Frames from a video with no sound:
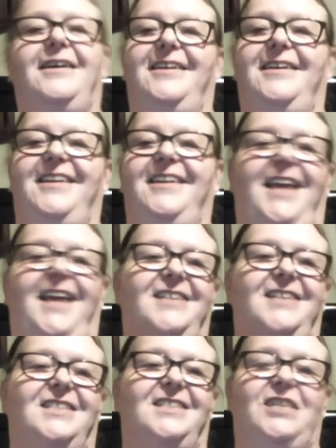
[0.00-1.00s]
Kate
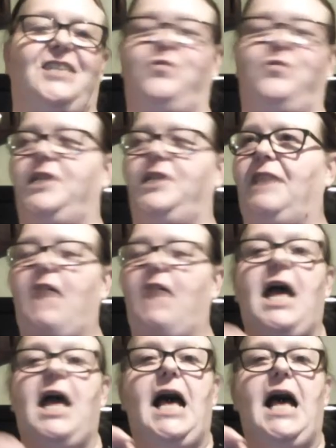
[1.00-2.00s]
says, I love you, lad.
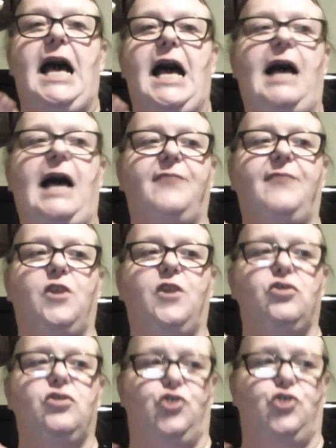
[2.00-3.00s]
I've
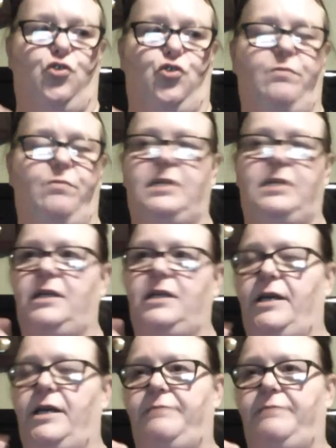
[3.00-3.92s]
got some, but